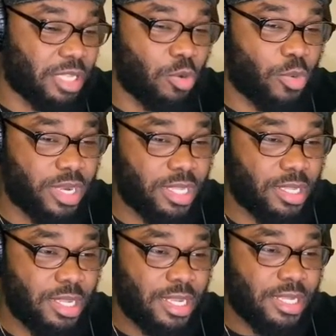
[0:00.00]
that are winning,
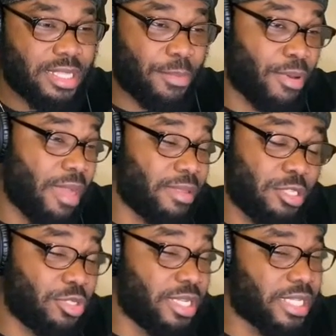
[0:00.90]
that probably that
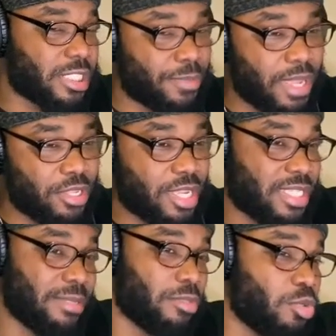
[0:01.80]
you didn't expect. You got a
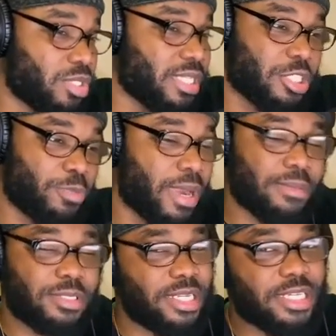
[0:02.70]
team losing that you
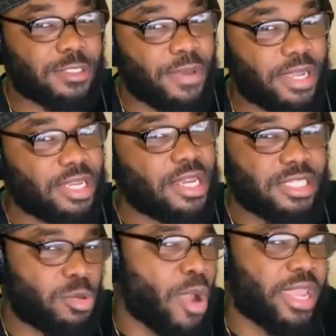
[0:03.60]
probably didn't expect. It's
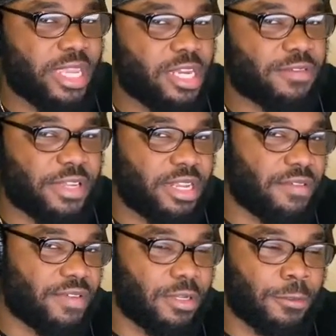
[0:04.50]
a wacky year for the
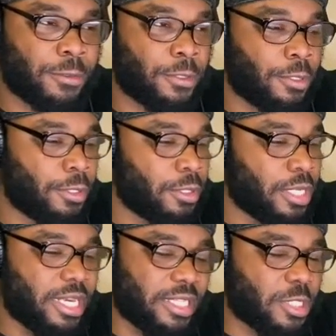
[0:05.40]
NFL.
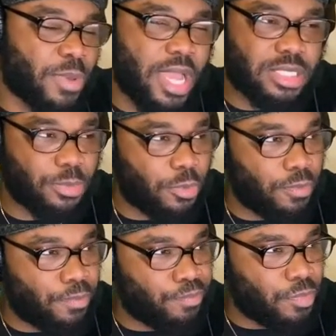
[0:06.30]
Anything's possible.
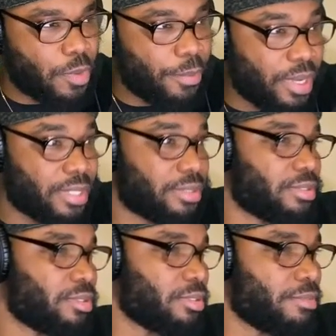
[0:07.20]
But,
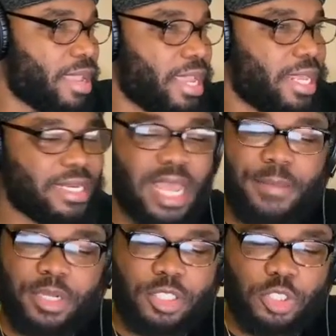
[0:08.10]
man,
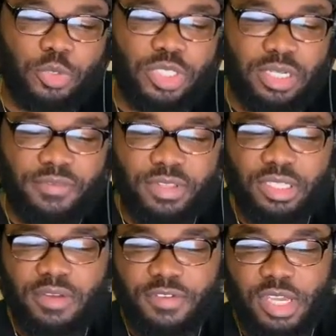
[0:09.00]
Ndamukong Suh to the
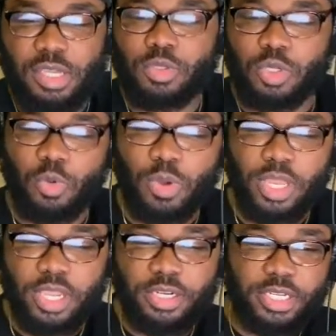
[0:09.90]
Philadelphia Eagles on a
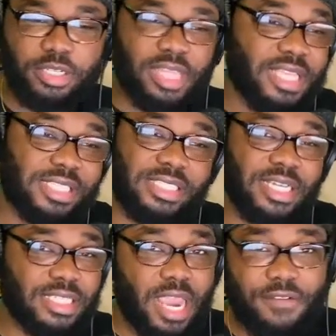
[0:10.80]
one-year deal, that just
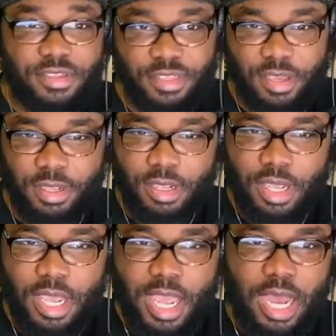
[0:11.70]
does everything.
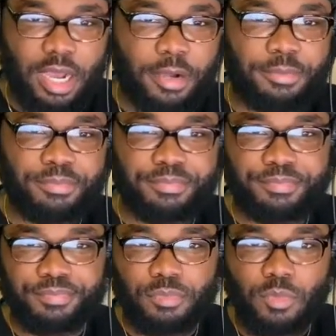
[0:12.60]

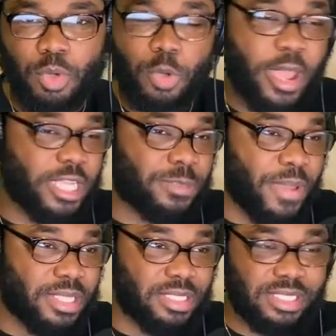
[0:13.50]
What do I
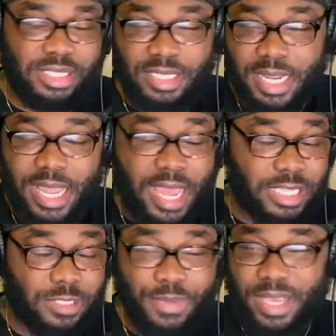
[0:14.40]
expect? This Sunday, I
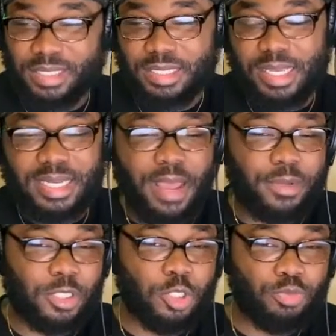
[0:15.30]
expect
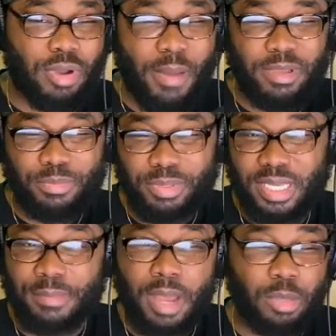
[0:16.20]
Ndamukong Suh probably to play
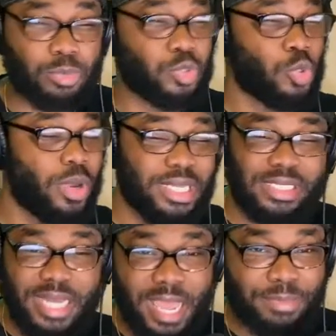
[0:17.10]
about 20
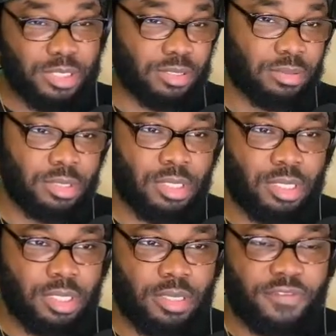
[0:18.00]
snaps,
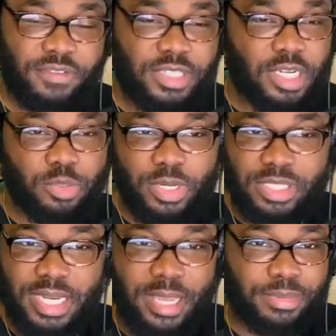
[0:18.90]
15 to 20
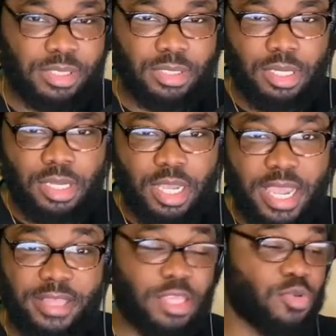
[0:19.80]
snaps.
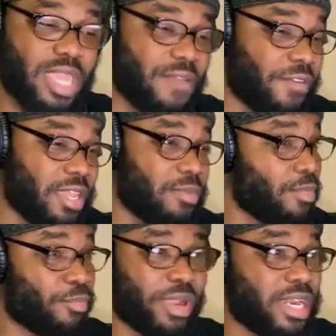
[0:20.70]
And then you can't forget
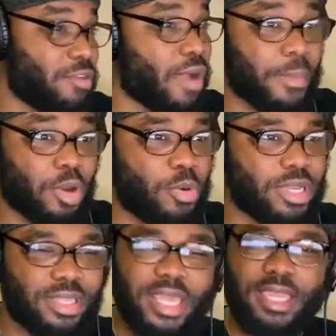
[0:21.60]
bringing in Robert
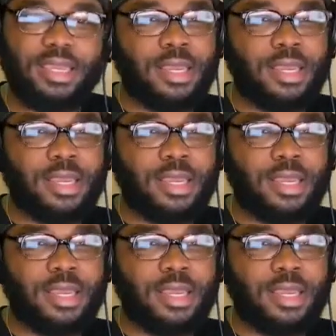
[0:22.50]
Quinn. Like,